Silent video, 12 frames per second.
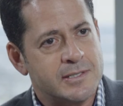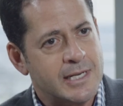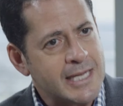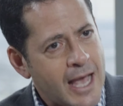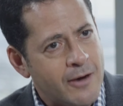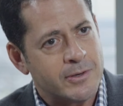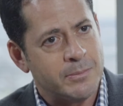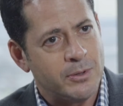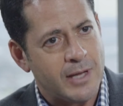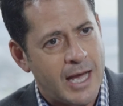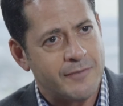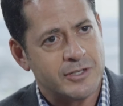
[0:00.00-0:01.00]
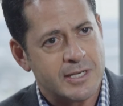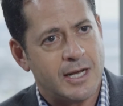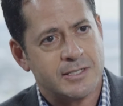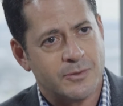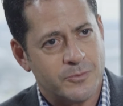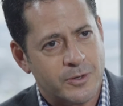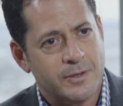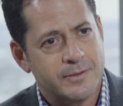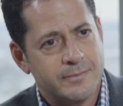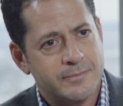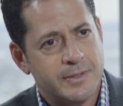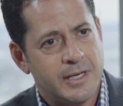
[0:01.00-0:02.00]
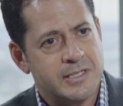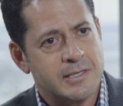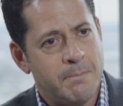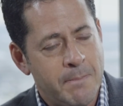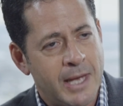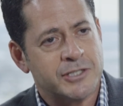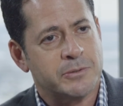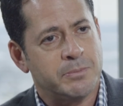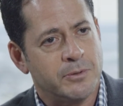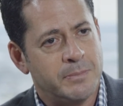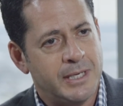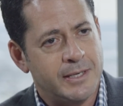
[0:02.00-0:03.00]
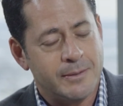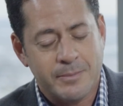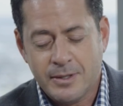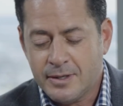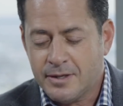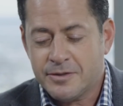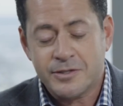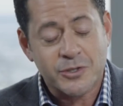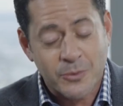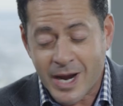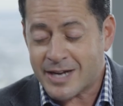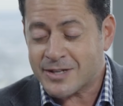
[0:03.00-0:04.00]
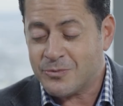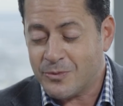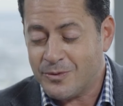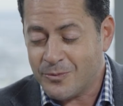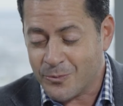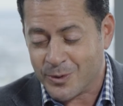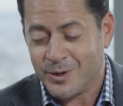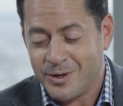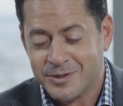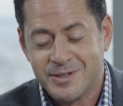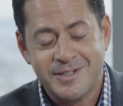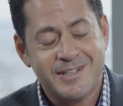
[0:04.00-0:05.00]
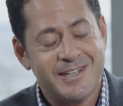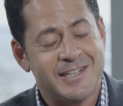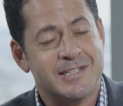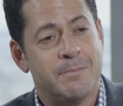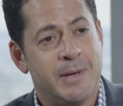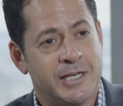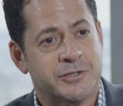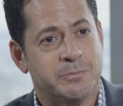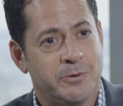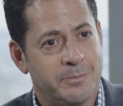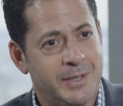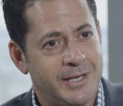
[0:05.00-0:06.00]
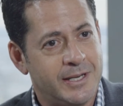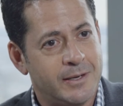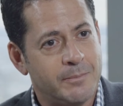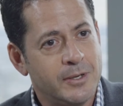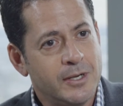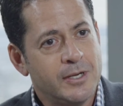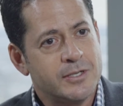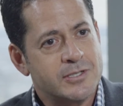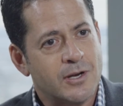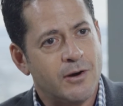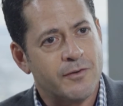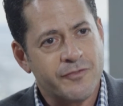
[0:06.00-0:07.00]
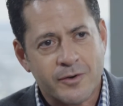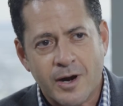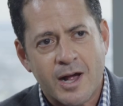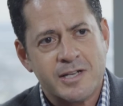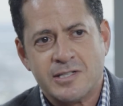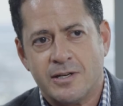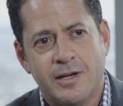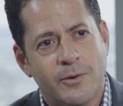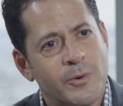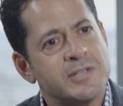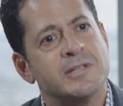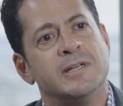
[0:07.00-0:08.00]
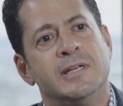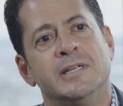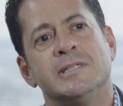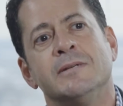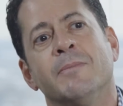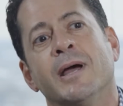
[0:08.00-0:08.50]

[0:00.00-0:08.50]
is an accountable advertising world. It's a measurable medium. The direct world is a measurable medium. So for us, it was an easy